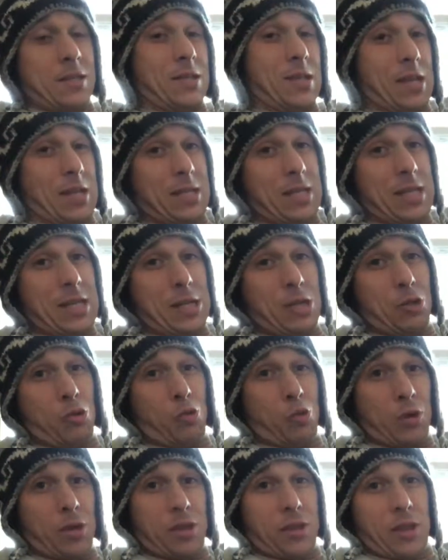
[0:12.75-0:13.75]
to deal
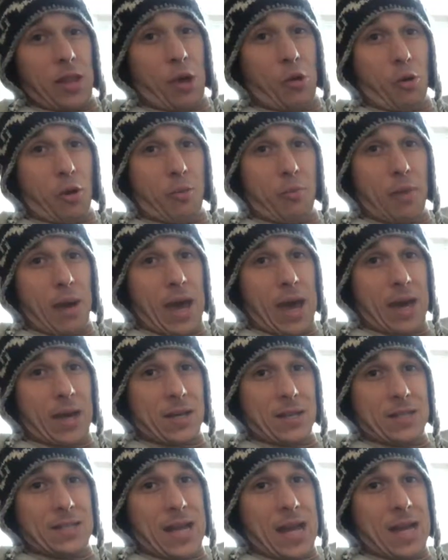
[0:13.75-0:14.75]
with lower
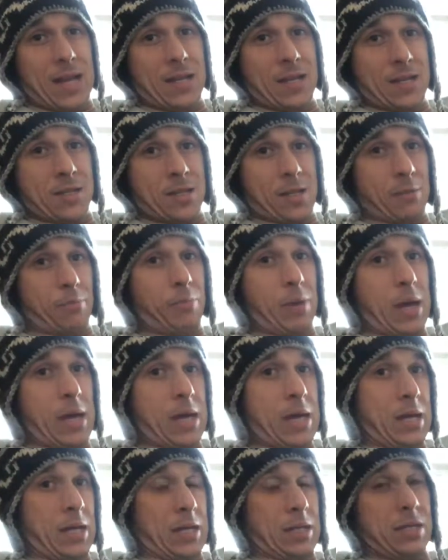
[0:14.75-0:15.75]
back tightness and
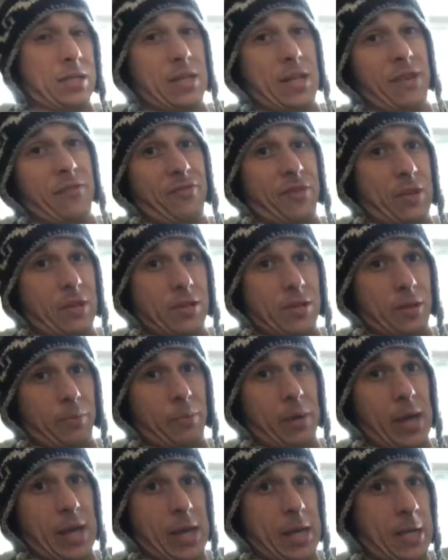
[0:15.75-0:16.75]
pain, stiffness
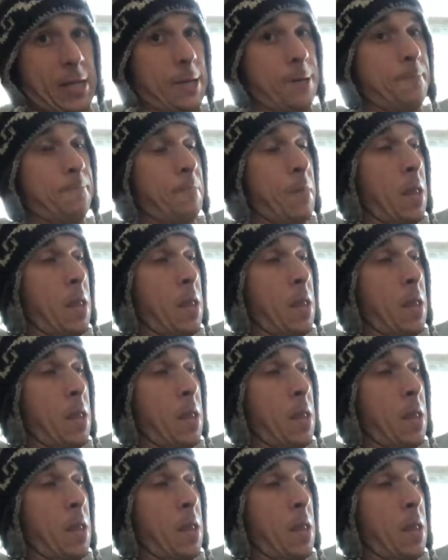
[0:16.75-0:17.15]
and pain.